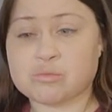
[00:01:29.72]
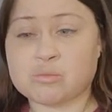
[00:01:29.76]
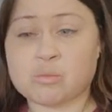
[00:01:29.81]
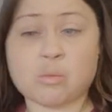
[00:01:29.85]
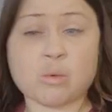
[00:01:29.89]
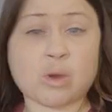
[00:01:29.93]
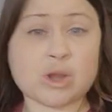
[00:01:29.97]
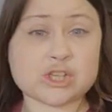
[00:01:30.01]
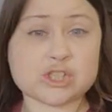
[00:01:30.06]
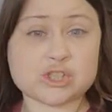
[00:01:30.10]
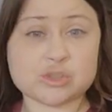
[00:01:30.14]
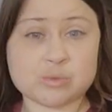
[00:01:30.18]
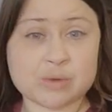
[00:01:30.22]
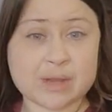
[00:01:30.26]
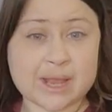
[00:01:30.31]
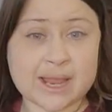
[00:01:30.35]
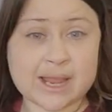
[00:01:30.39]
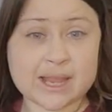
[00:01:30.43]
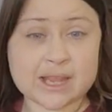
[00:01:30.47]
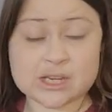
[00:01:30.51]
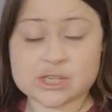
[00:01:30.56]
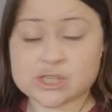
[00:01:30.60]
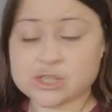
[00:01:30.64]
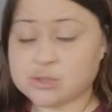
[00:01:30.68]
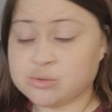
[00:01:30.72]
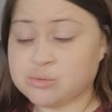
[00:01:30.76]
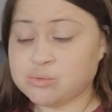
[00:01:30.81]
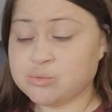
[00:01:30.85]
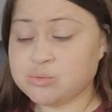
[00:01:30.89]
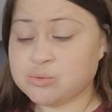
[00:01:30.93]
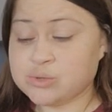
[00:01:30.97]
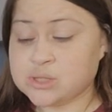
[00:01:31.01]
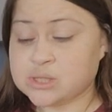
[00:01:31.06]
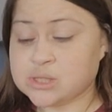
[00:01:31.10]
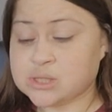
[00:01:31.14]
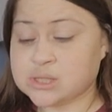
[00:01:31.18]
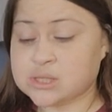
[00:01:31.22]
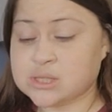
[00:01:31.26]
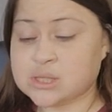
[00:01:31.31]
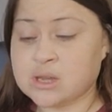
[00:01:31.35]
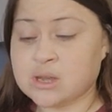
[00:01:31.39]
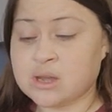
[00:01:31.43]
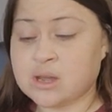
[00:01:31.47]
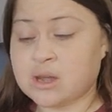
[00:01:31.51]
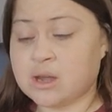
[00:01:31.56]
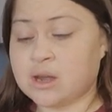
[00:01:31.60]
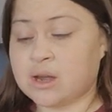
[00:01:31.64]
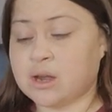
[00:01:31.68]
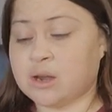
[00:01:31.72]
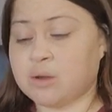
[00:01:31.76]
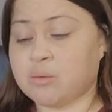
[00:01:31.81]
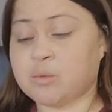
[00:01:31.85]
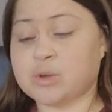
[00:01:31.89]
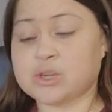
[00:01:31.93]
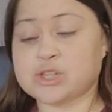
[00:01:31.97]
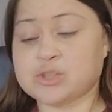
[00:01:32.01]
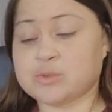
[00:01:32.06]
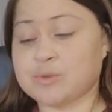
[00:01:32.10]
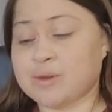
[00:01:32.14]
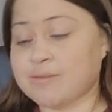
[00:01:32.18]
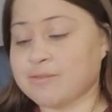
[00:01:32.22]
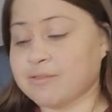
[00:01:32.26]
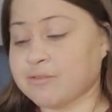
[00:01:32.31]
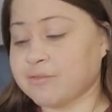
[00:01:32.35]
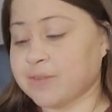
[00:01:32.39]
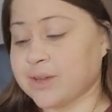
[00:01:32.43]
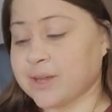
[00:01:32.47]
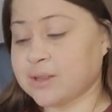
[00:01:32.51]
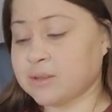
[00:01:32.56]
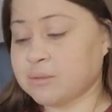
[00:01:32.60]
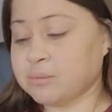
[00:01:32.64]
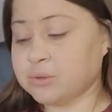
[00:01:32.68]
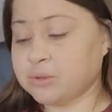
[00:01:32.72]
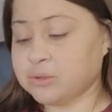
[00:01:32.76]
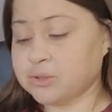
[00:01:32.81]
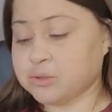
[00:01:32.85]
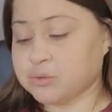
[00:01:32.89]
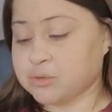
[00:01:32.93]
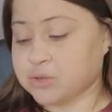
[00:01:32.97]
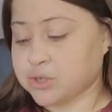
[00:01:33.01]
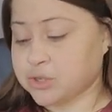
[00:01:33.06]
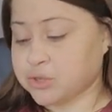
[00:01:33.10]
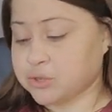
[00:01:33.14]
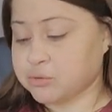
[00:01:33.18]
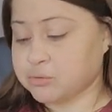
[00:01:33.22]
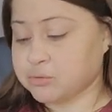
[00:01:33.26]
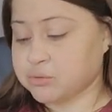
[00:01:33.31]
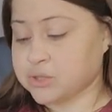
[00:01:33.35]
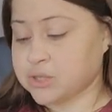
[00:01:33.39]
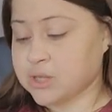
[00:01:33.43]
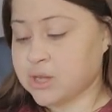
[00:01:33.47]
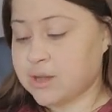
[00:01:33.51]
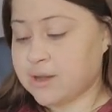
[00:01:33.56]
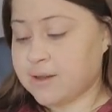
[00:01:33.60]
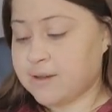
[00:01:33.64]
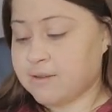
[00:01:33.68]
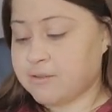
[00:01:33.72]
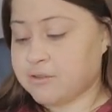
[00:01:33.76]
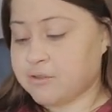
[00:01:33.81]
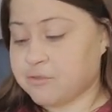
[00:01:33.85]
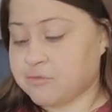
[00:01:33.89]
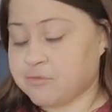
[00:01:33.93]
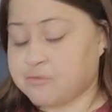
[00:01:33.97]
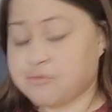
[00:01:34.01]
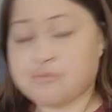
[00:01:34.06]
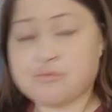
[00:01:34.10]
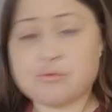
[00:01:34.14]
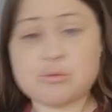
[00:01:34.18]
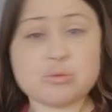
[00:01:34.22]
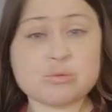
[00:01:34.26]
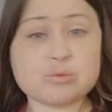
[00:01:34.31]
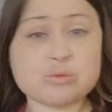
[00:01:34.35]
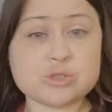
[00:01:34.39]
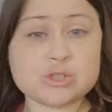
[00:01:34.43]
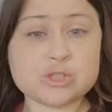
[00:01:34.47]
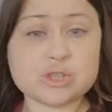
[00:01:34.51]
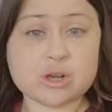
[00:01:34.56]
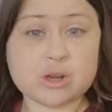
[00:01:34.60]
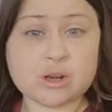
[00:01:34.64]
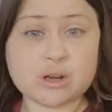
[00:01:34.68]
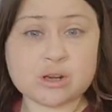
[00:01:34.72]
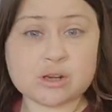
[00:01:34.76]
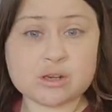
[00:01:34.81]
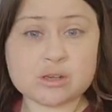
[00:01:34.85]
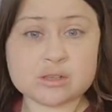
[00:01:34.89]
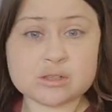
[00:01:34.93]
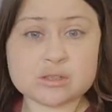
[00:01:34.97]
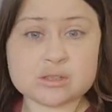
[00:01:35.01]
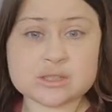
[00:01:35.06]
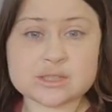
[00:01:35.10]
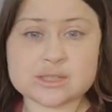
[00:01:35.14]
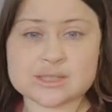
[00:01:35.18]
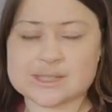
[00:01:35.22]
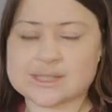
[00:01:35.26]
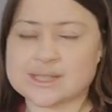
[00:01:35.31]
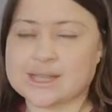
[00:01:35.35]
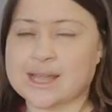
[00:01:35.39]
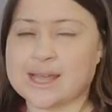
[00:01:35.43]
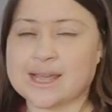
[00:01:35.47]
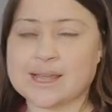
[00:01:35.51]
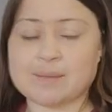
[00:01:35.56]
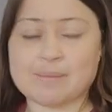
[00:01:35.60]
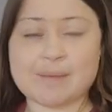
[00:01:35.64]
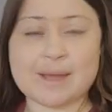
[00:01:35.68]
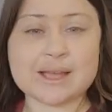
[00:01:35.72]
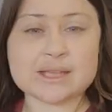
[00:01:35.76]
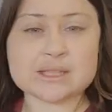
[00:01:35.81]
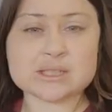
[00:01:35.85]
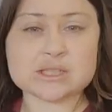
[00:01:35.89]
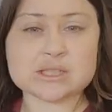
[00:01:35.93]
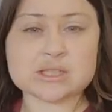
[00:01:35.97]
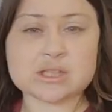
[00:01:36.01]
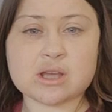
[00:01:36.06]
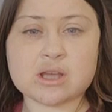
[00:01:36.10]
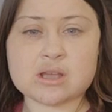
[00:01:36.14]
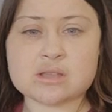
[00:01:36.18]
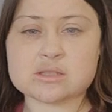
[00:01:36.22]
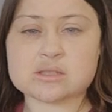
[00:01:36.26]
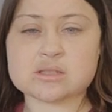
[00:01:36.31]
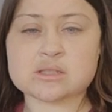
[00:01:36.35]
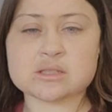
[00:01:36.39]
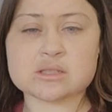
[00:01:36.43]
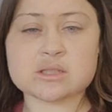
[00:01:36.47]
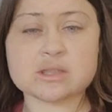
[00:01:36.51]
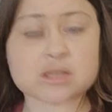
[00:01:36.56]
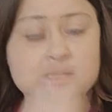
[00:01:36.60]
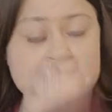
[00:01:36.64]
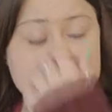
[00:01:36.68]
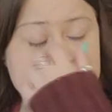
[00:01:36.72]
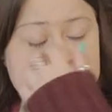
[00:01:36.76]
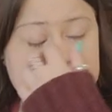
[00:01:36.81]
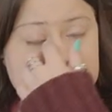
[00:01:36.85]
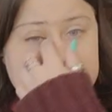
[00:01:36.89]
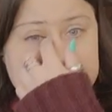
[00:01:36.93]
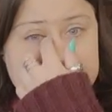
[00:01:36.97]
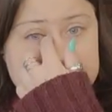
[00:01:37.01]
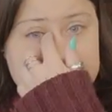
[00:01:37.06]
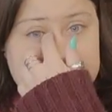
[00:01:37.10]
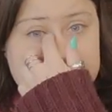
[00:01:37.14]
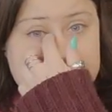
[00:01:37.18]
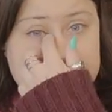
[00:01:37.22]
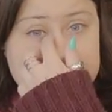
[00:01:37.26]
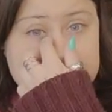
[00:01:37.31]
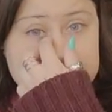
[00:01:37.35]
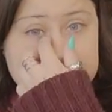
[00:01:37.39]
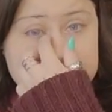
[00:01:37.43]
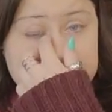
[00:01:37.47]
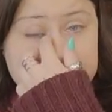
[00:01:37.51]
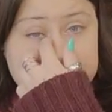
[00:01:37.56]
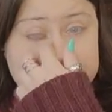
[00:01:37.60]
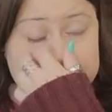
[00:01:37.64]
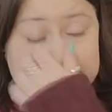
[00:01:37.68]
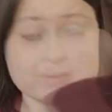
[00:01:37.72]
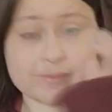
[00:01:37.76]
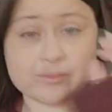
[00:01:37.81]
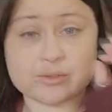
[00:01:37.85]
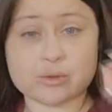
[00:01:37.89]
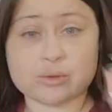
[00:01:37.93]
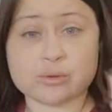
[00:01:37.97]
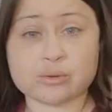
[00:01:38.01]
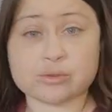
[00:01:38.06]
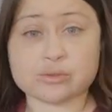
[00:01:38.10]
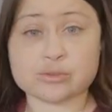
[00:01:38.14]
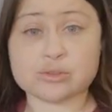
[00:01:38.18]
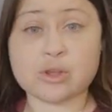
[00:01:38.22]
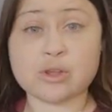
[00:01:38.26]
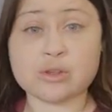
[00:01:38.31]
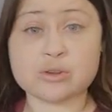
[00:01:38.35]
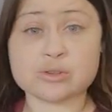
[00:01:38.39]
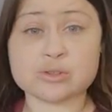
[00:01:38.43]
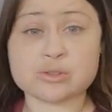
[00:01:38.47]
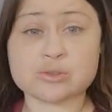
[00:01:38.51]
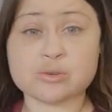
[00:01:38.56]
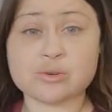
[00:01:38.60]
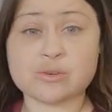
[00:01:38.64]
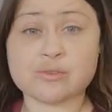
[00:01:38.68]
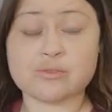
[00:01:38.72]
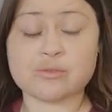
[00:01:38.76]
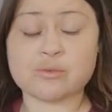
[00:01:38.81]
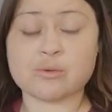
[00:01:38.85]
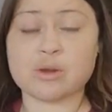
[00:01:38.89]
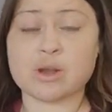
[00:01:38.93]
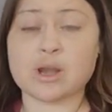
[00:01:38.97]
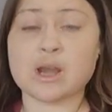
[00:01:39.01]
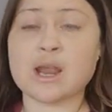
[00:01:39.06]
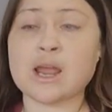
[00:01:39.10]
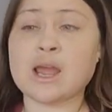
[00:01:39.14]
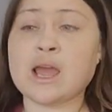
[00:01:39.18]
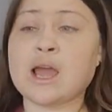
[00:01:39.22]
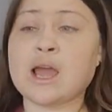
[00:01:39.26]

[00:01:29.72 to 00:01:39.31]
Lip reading: what you can use, what you have available, you can use food jars like pasta sauces and things like that. You don't even have to go to the dollar store for.